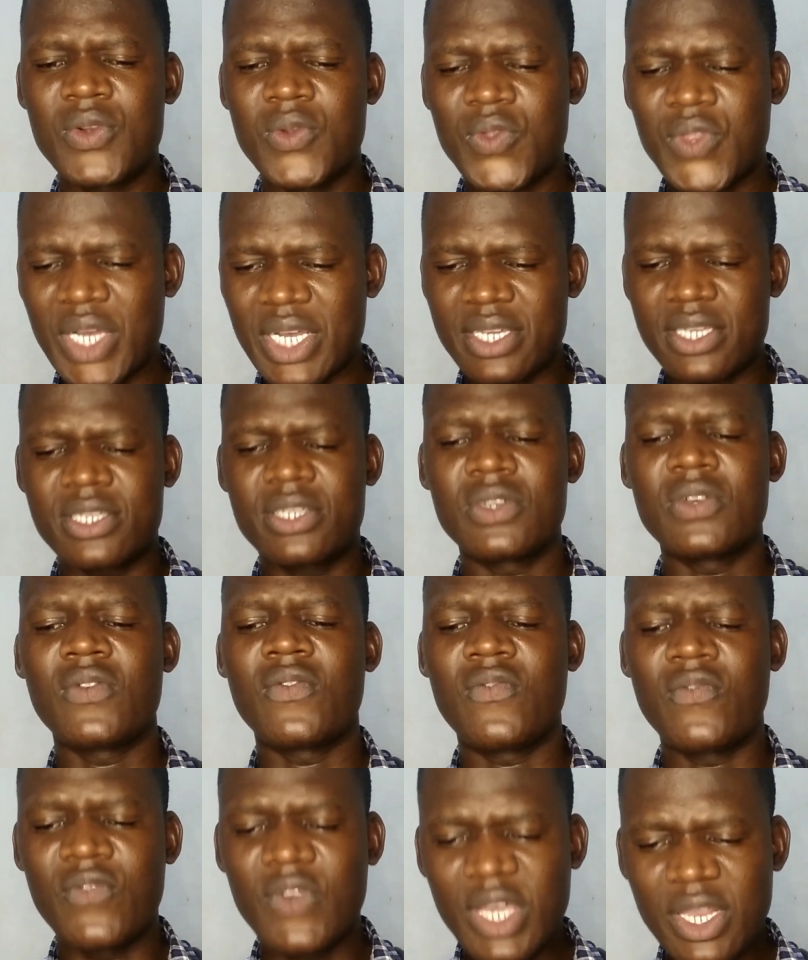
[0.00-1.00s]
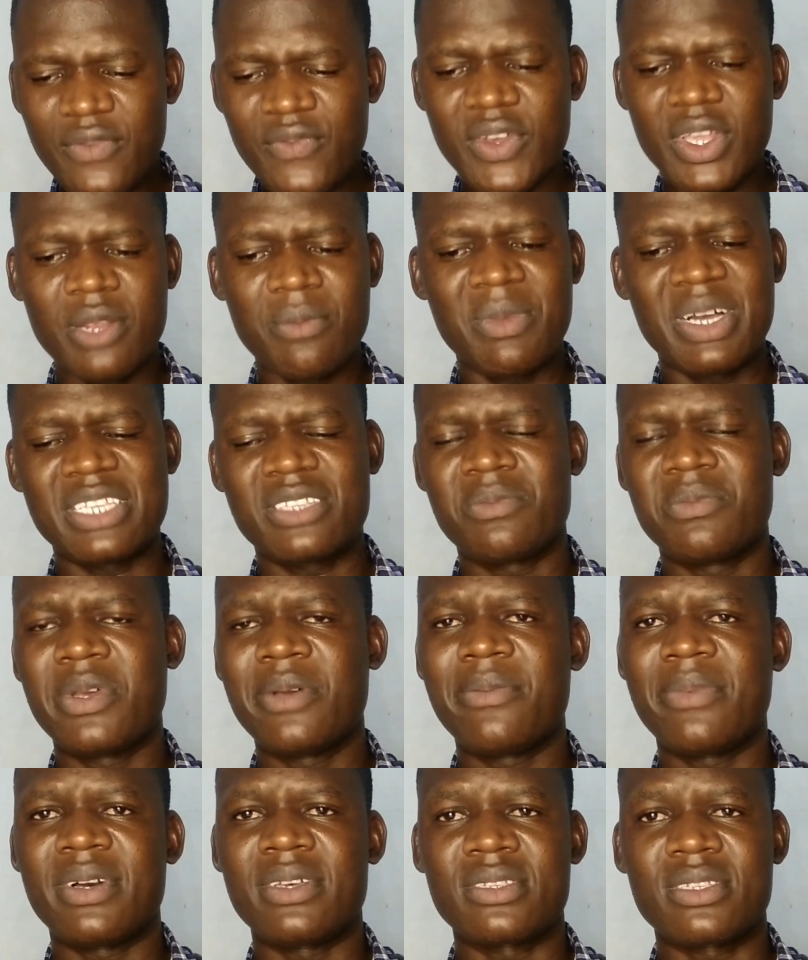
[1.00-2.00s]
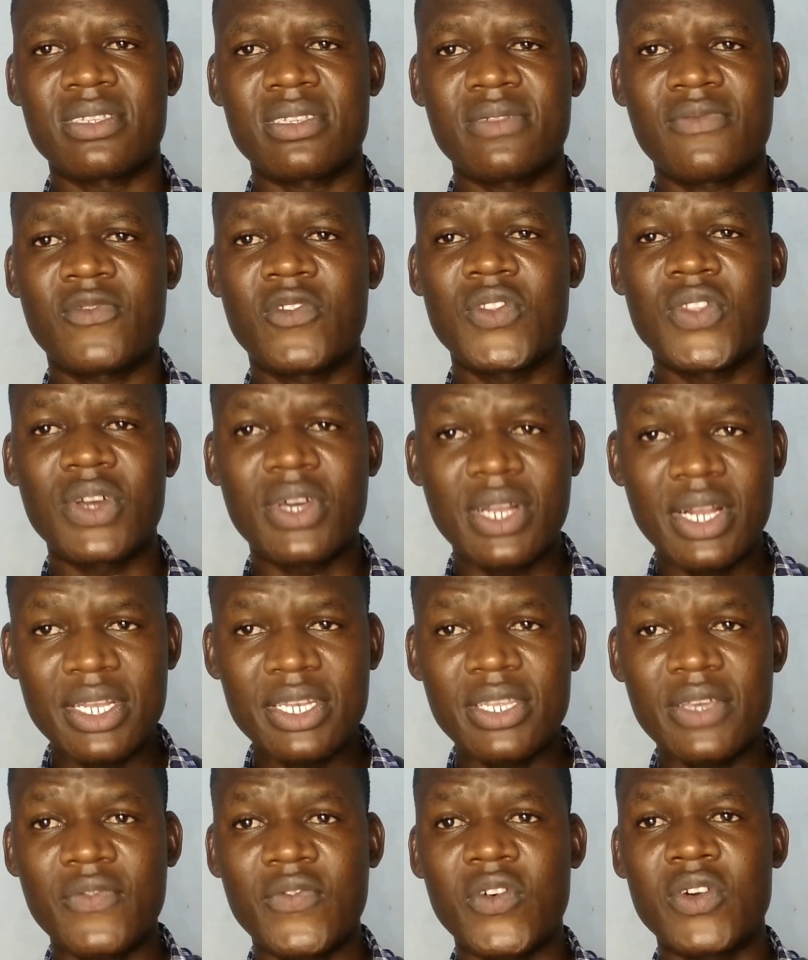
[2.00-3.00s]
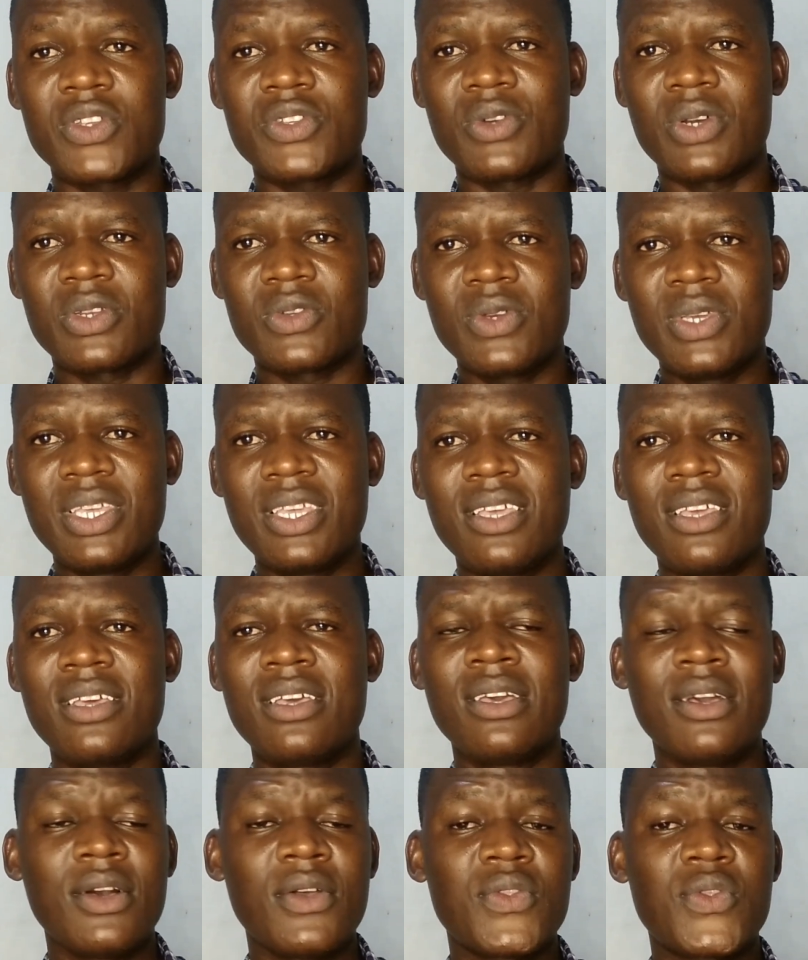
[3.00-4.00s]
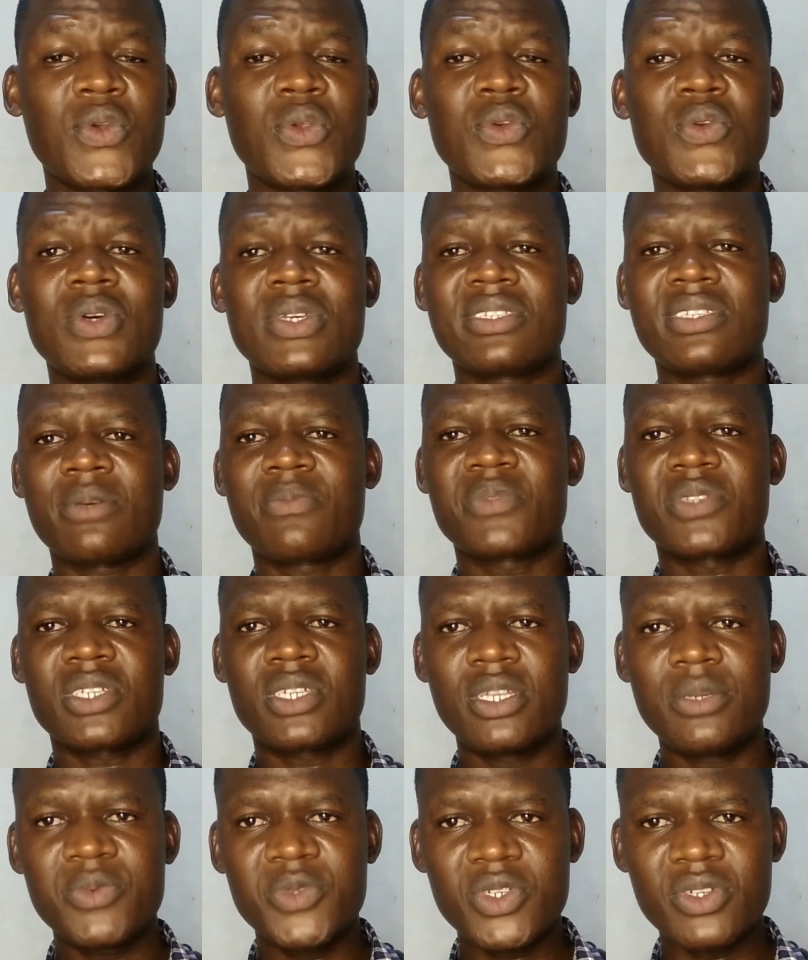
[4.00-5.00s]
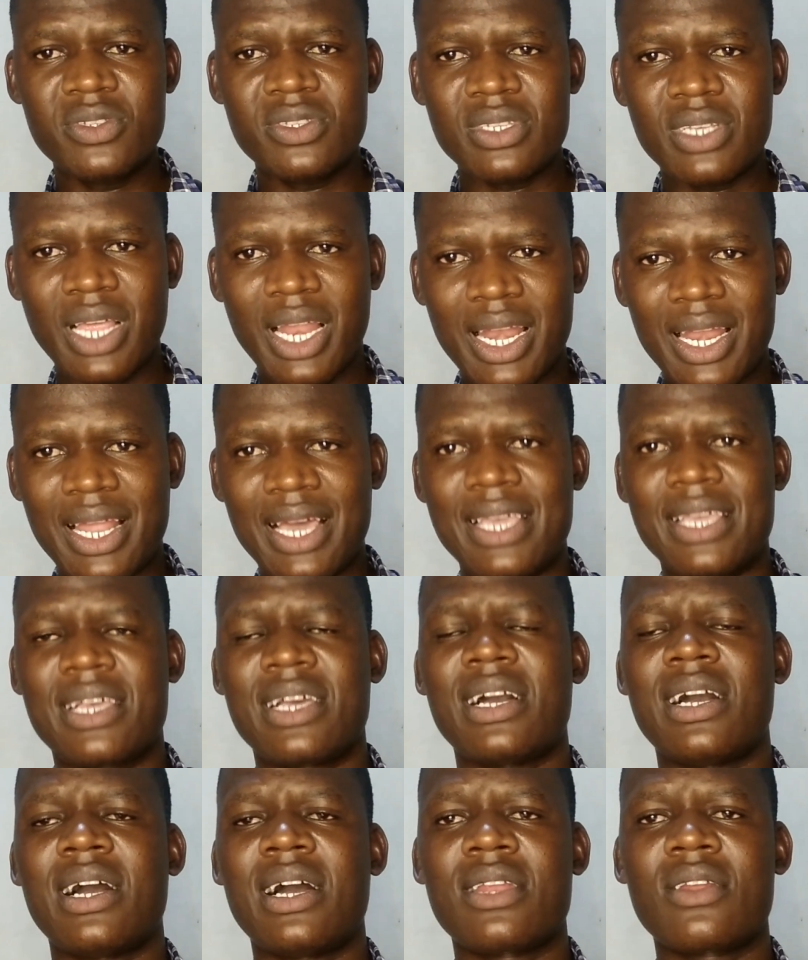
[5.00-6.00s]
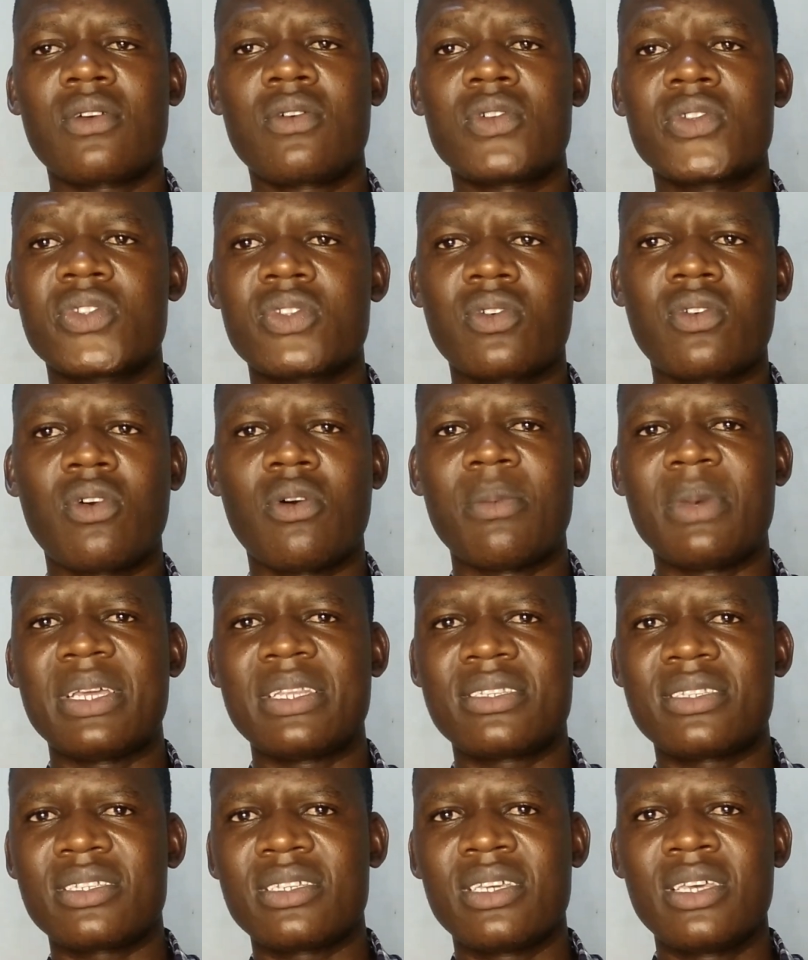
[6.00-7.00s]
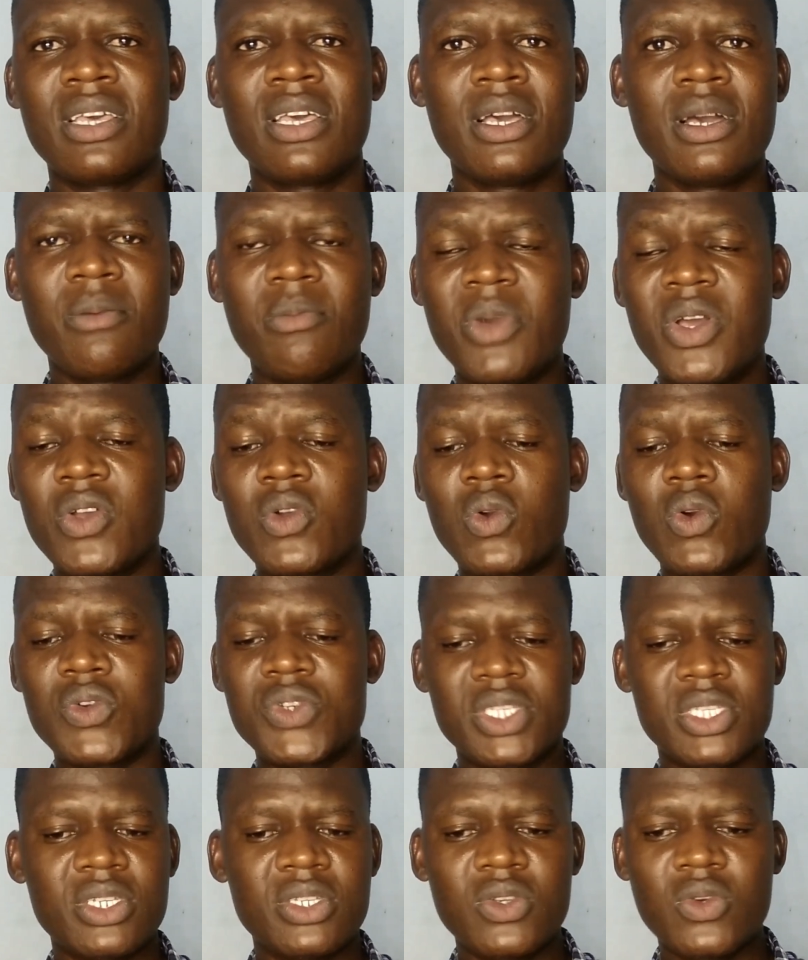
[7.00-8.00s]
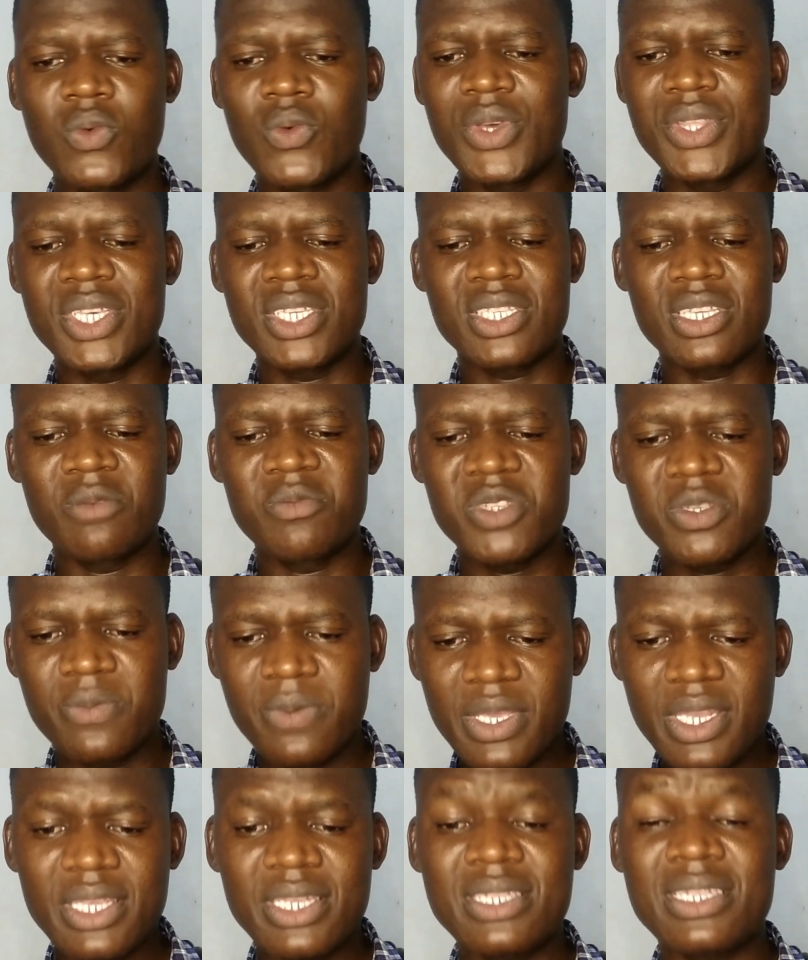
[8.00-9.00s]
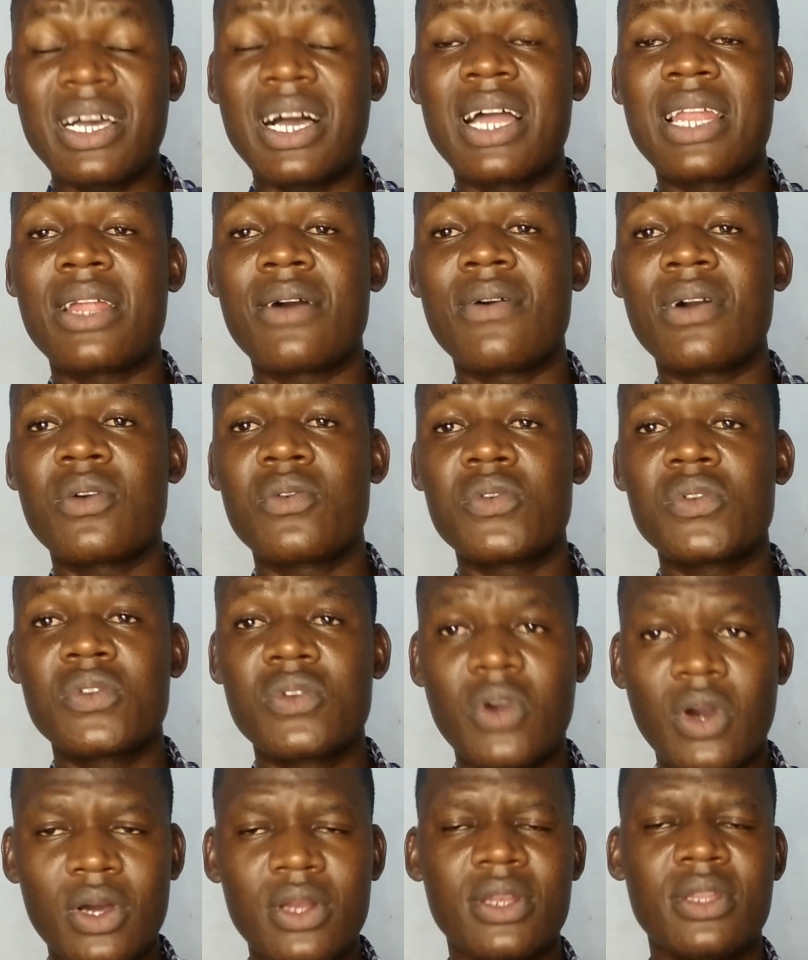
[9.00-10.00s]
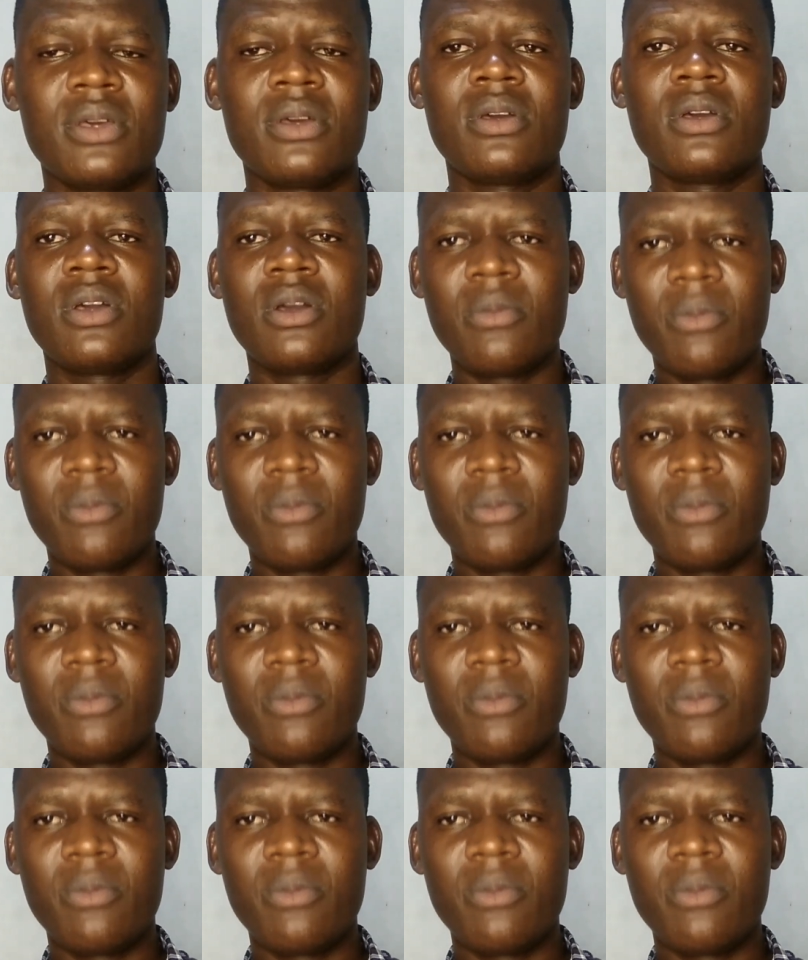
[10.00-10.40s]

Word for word: to thank you very, very much members for the great effort you are doing through your subscriptions, like, and also comment may continue with the same spirit and our good God